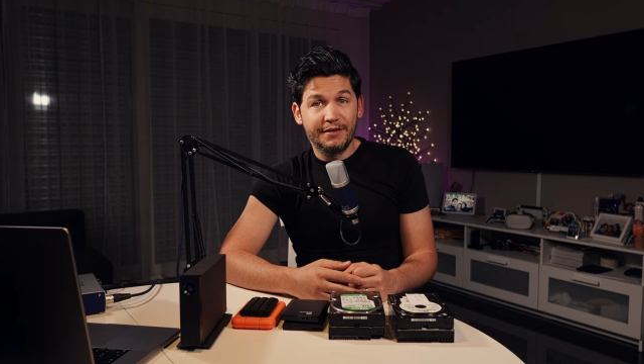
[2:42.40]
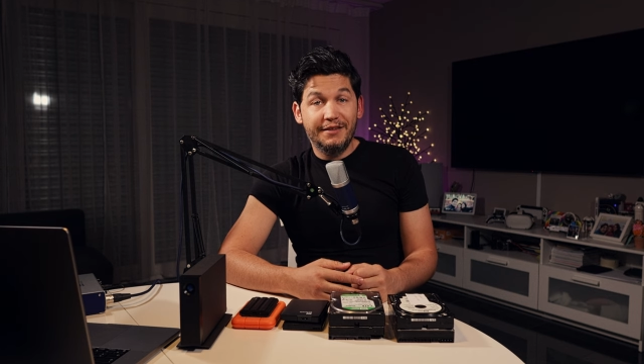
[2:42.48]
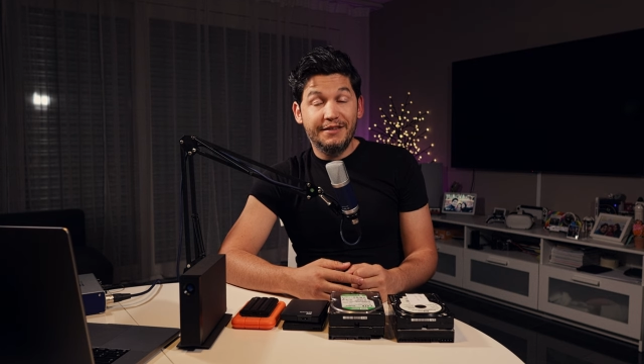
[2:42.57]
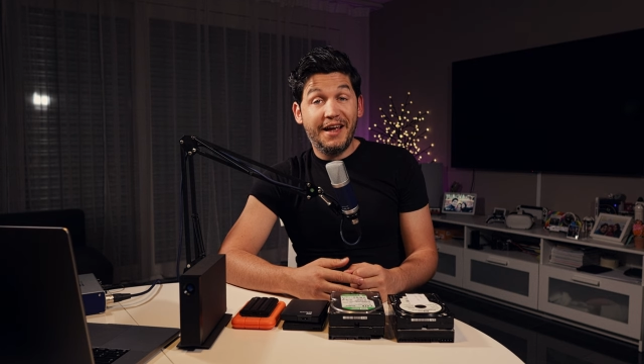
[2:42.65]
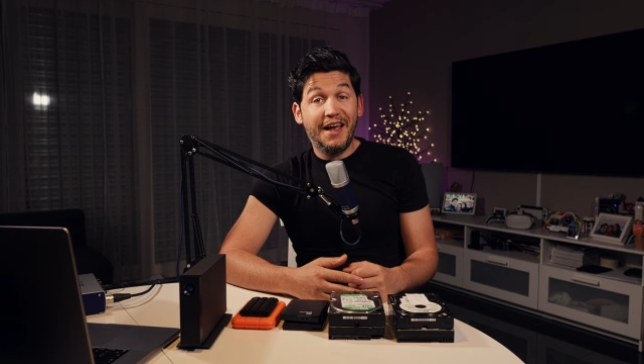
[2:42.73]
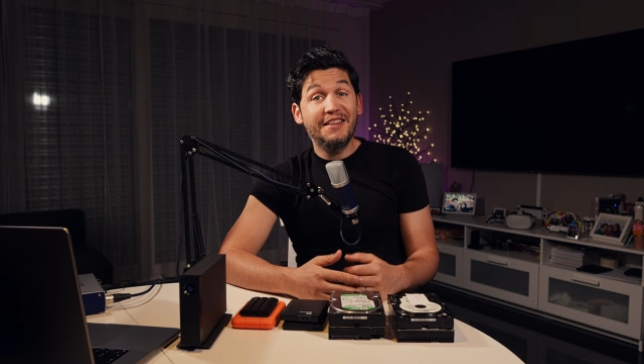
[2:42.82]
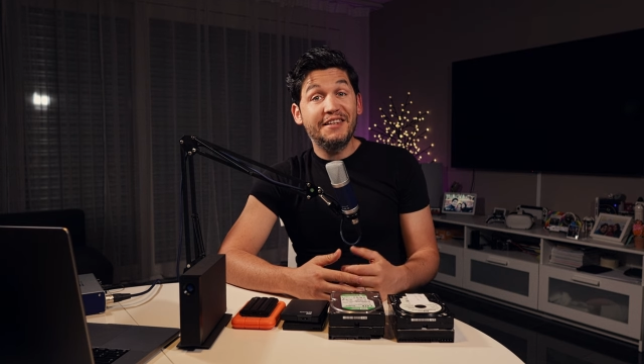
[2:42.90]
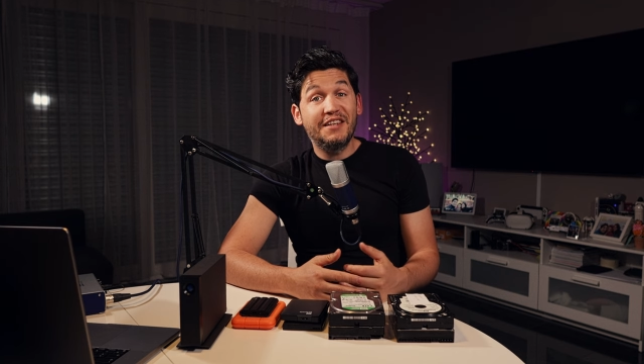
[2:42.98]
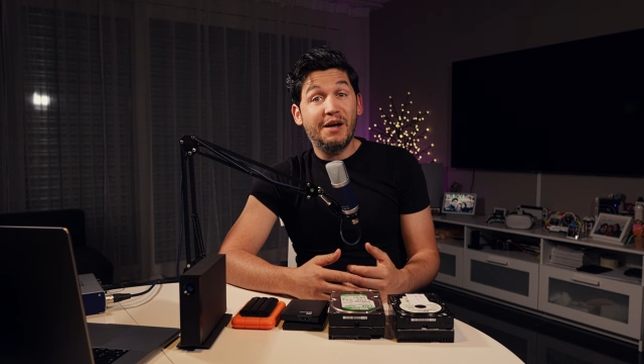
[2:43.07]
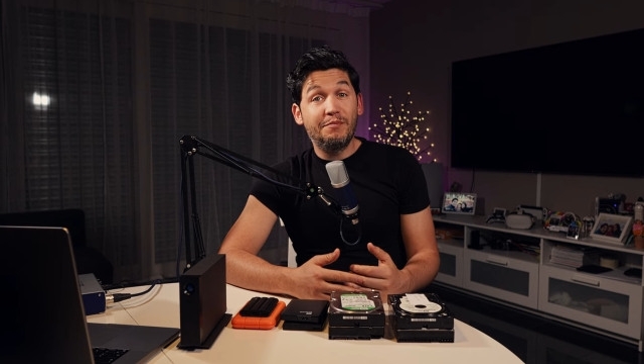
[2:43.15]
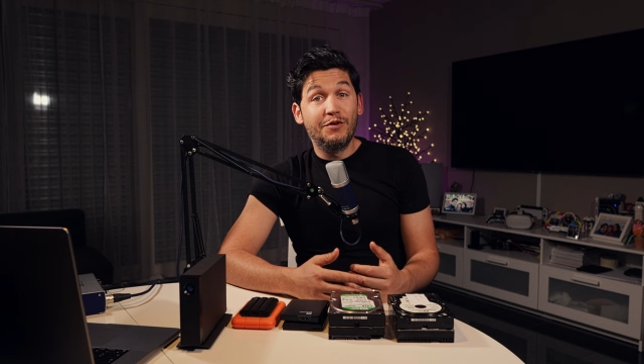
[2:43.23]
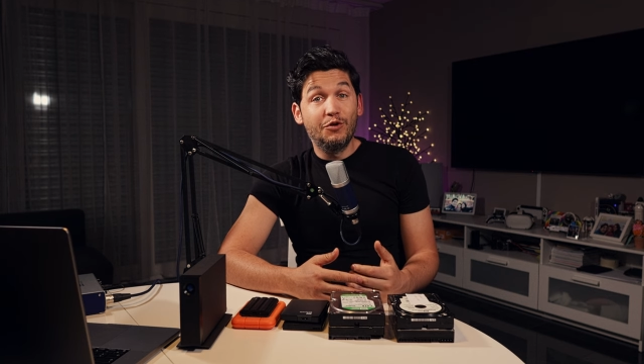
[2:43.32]
and
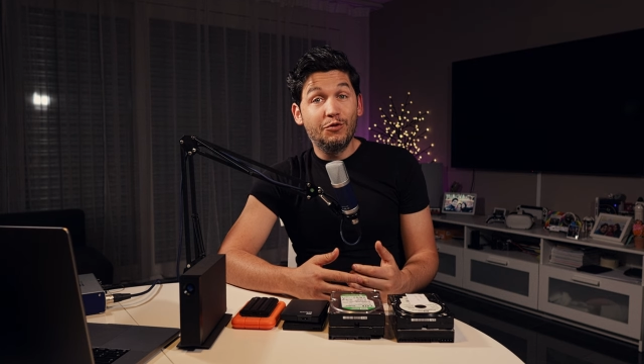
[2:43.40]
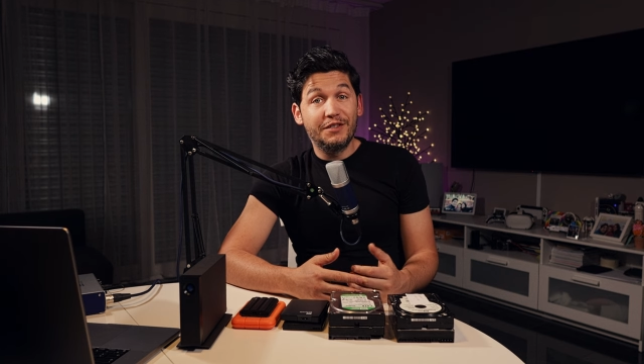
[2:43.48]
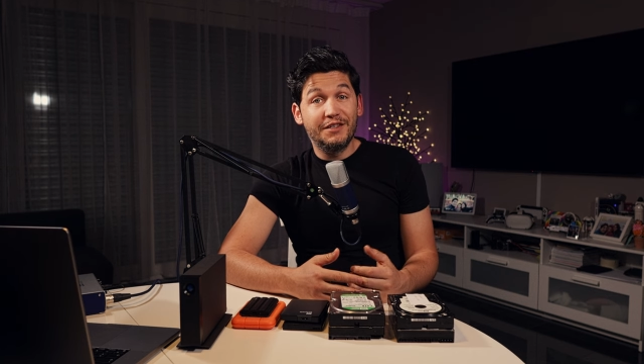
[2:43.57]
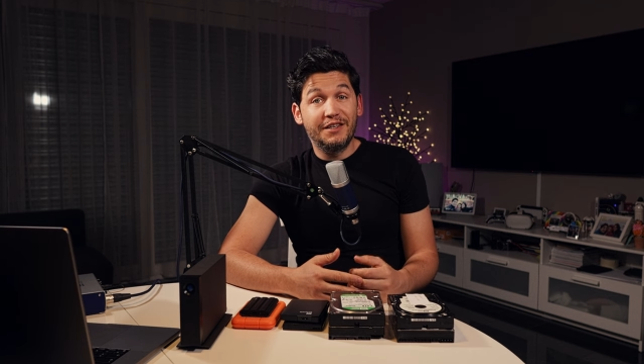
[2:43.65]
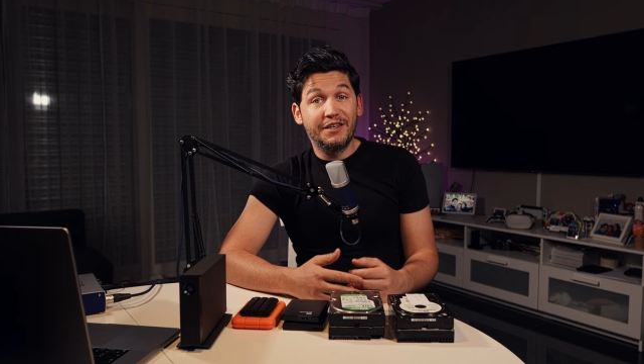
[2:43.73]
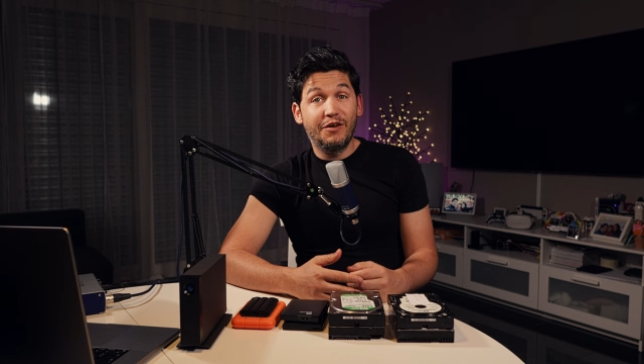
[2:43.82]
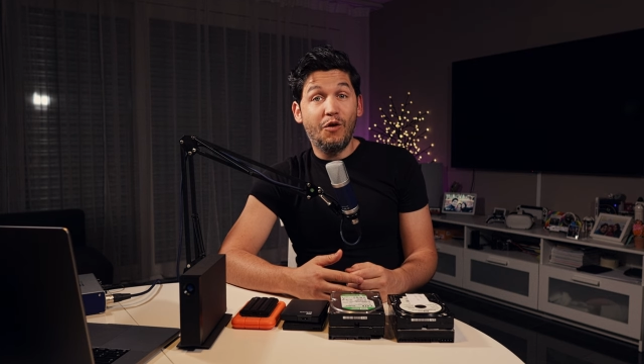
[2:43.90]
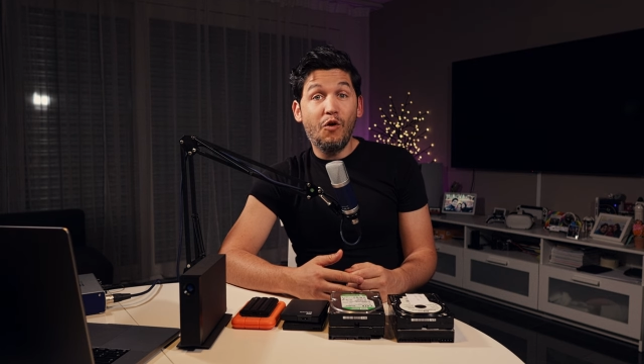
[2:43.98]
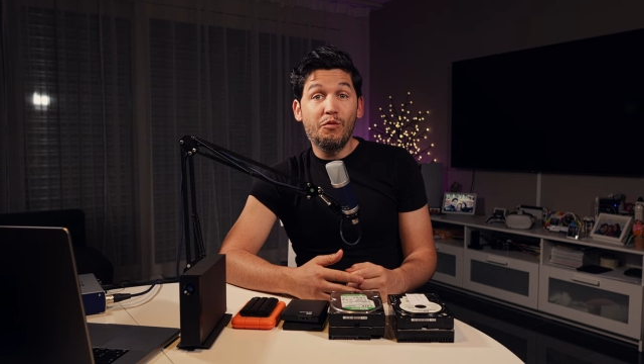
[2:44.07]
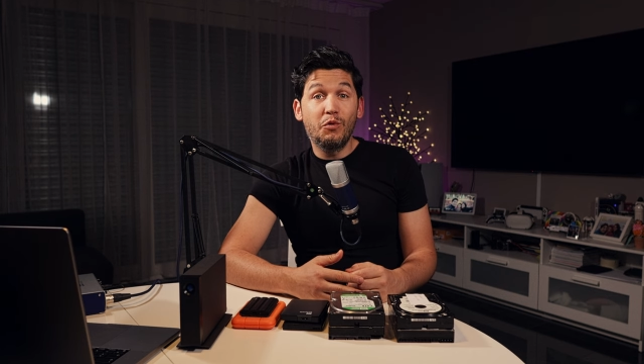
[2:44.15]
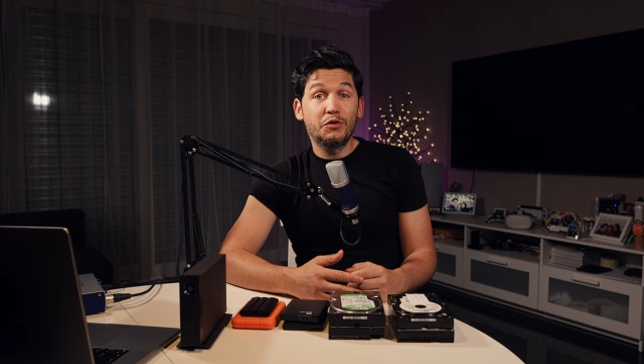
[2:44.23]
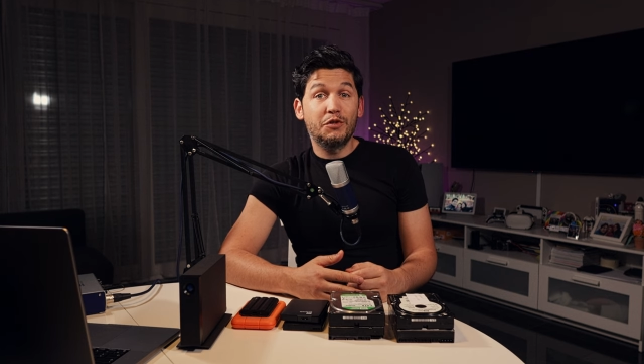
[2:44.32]
ended up losing
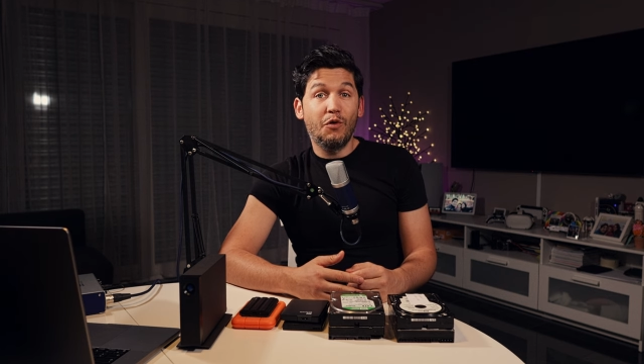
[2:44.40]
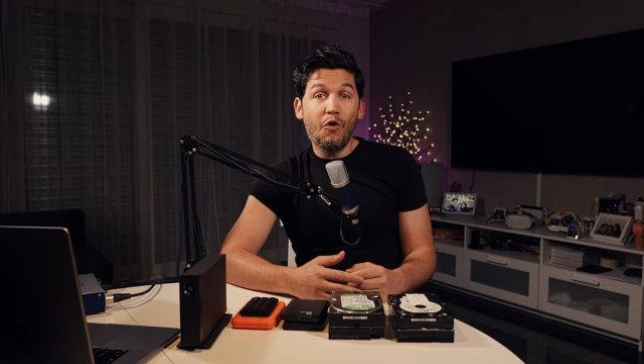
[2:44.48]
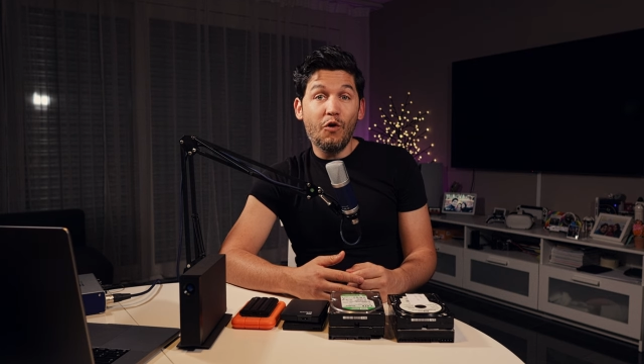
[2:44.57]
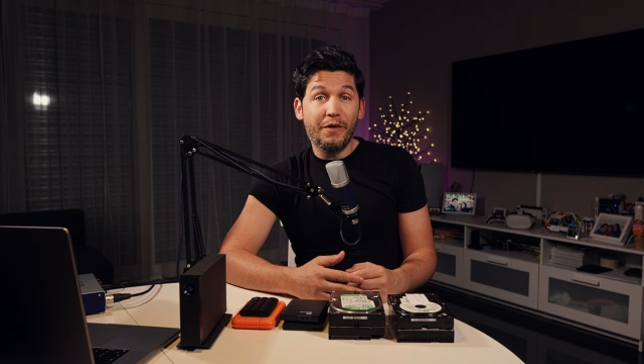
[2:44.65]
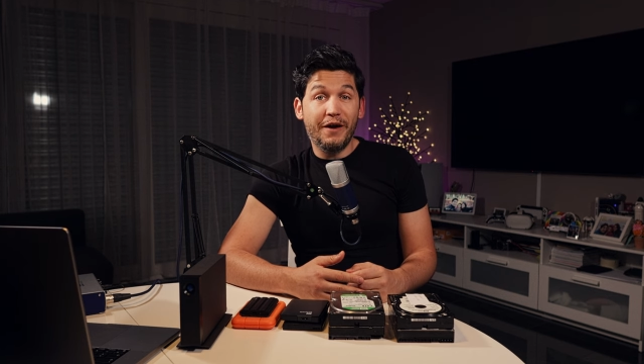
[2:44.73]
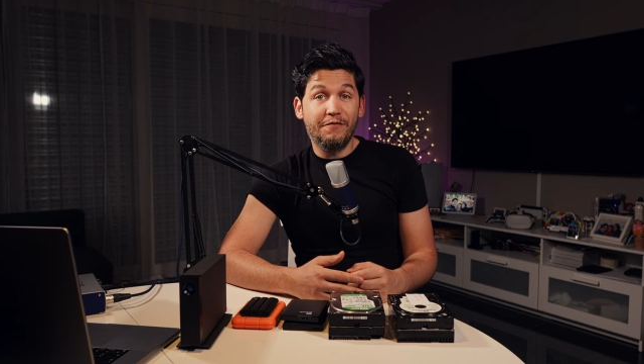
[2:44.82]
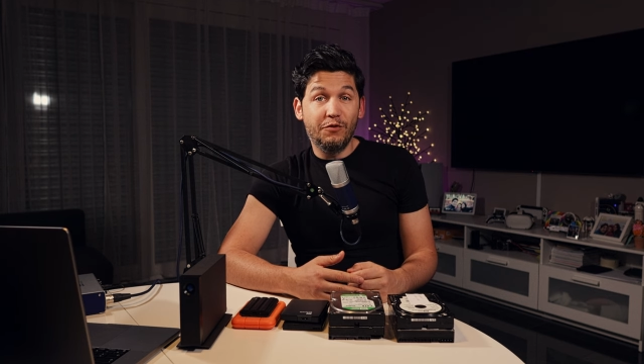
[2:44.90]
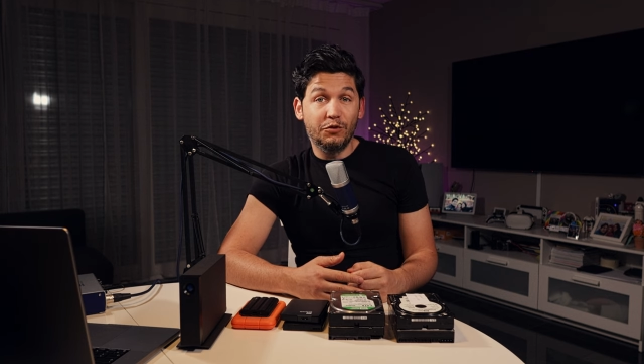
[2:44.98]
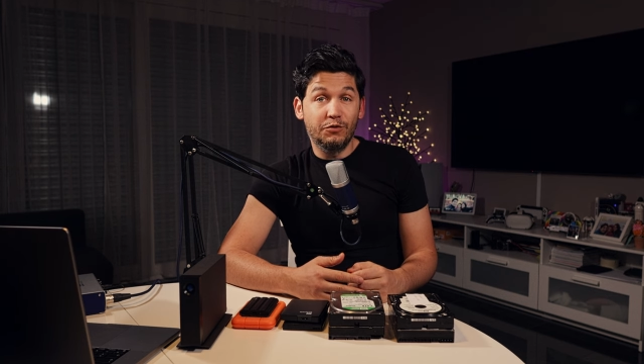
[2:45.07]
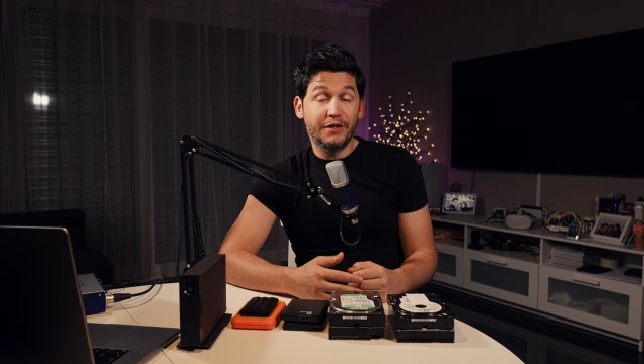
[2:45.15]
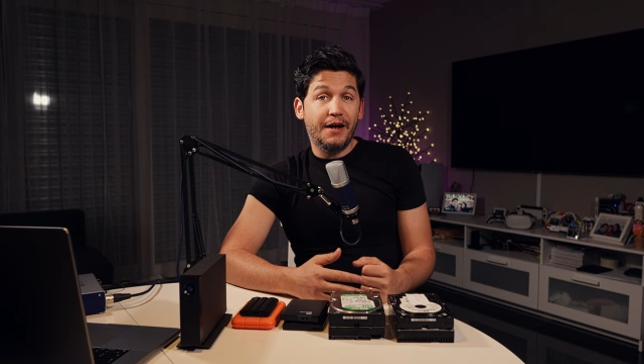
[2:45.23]
almost all my photos.